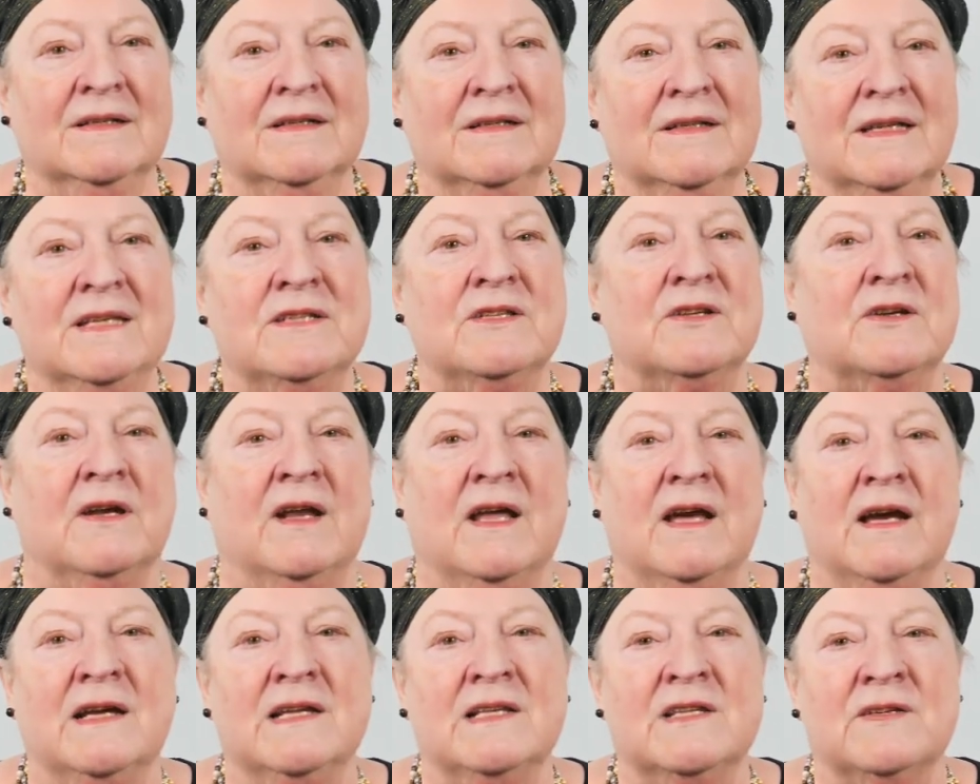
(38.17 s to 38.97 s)
These are
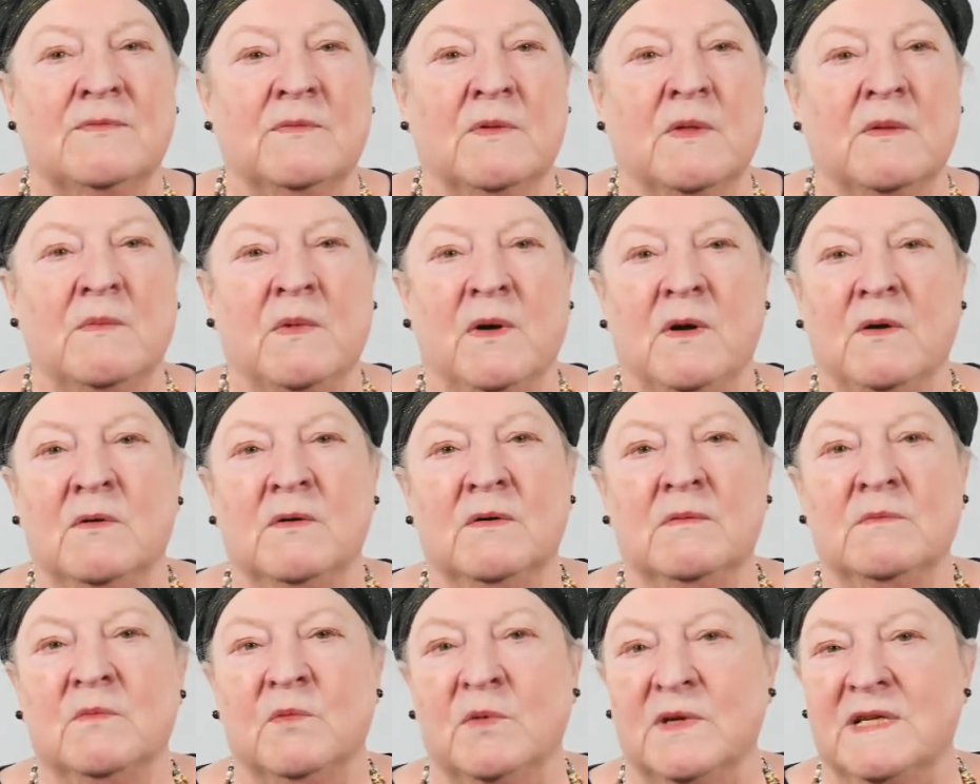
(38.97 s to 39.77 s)
lines from the
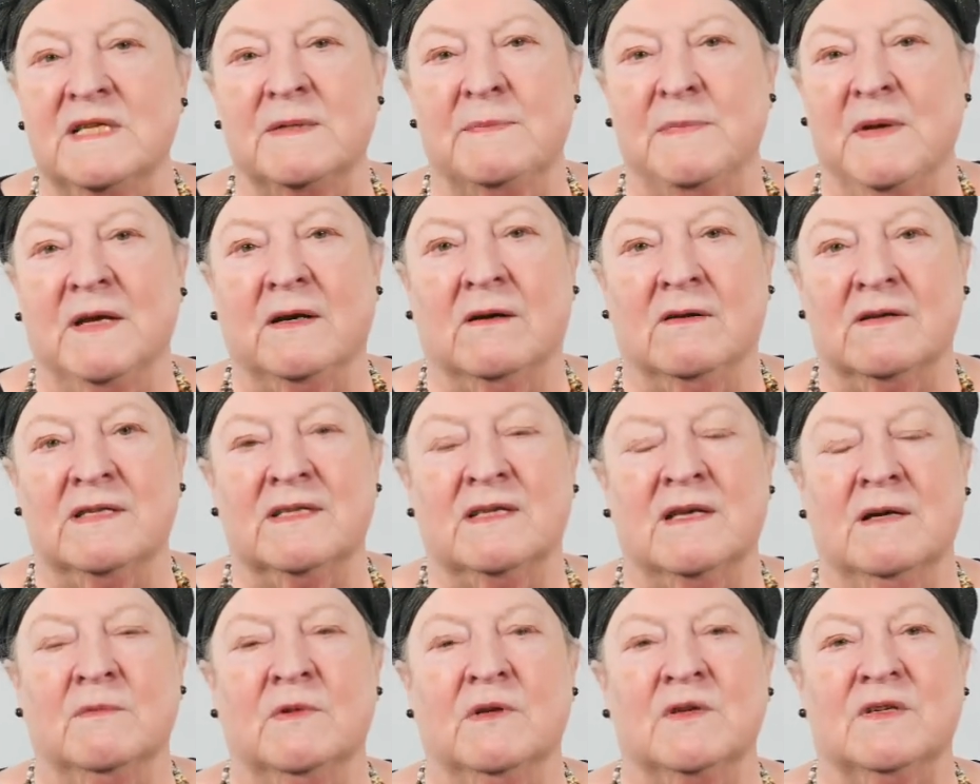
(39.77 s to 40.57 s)
poem We Spent Our
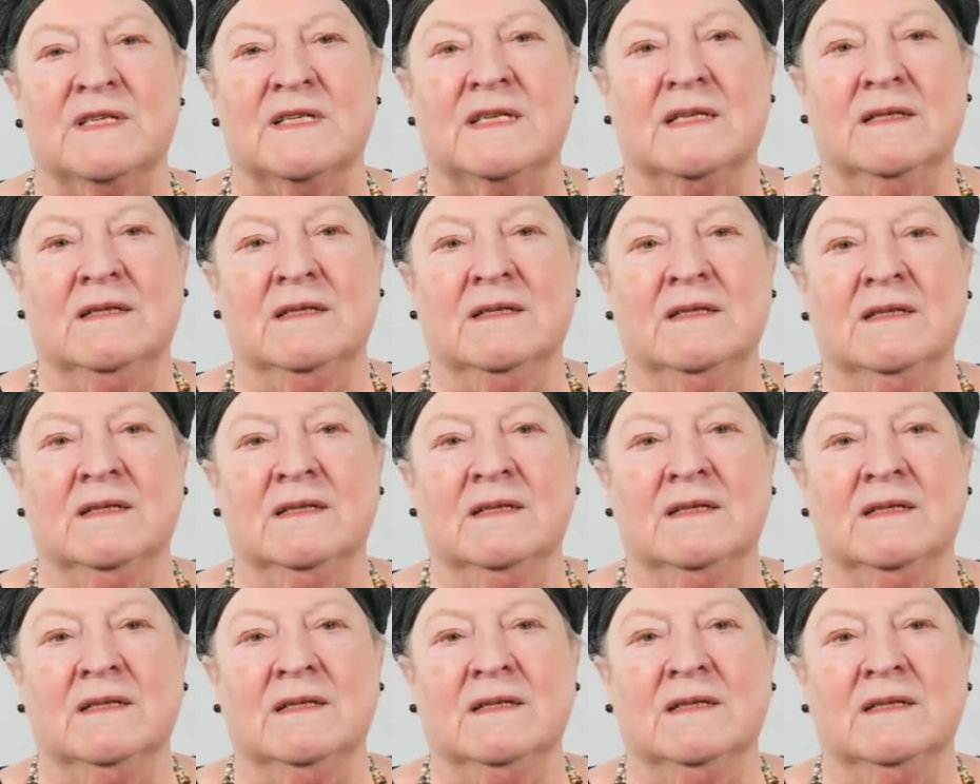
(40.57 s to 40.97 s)
Summers,